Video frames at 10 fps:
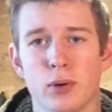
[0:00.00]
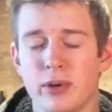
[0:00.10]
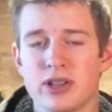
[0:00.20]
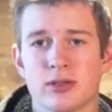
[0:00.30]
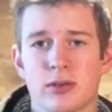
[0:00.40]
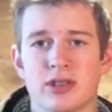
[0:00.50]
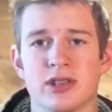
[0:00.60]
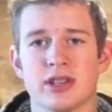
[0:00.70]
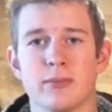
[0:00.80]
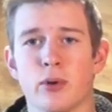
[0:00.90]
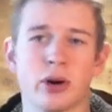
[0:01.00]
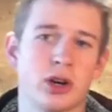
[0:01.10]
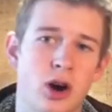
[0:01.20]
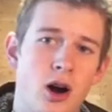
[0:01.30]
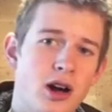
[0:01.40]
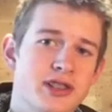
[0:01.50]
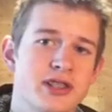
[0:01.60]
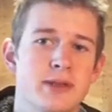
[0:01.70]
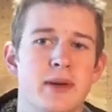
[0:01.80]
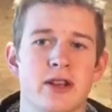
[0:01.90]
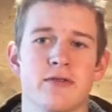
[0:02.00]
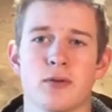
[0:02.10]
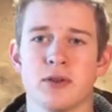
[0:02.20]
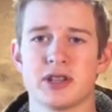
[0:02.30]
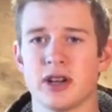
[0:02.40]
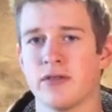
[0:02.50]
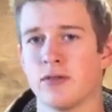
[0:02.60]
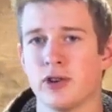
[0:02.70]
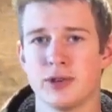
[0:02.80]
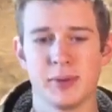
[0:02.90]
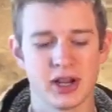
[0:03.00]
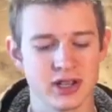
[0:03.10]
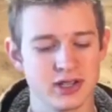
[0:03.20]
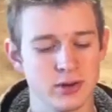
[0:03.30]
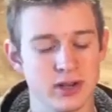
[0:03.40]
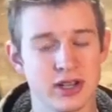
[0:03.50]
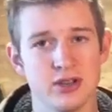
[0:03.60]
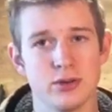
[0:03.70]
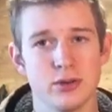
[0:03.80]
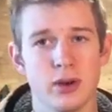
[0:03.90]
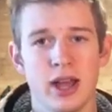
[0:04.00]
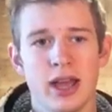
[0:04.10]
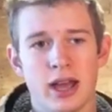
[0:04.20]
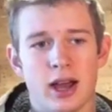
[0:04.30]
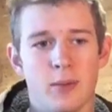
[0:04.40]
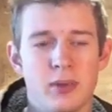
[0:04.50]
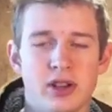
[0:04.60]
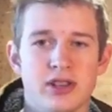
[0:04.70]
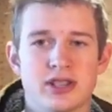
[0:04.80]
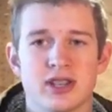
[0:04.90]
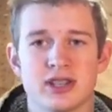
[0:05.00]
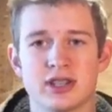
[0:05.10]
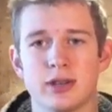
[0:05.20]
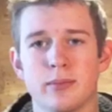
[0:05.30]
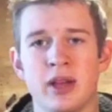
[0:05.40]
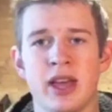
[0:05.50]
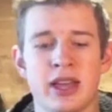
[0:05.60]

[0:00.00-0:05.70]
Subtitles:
resources and more cost to make a forced air forge, because you need to build the system,